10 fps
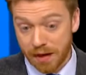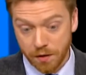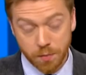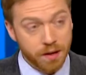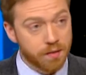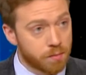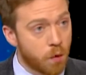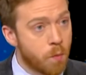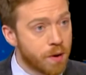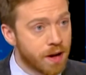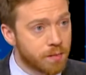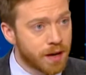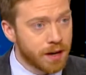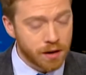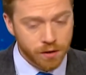it's being openly and
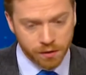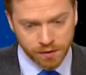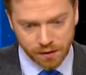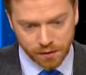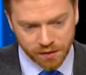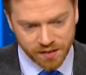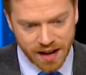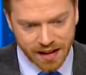plainly called a terrorist attack.